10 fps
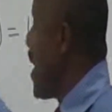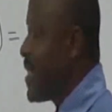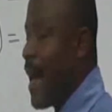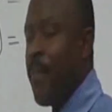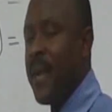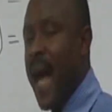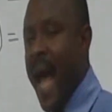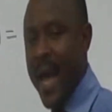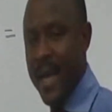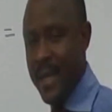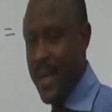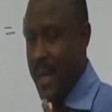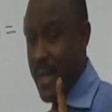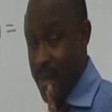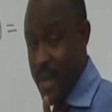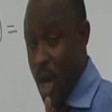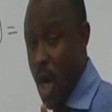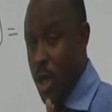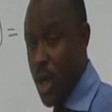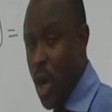let's apply the
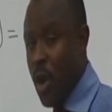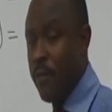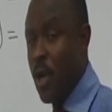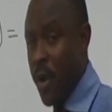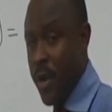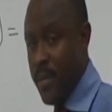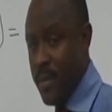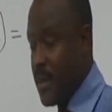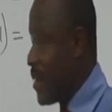second law of logarithms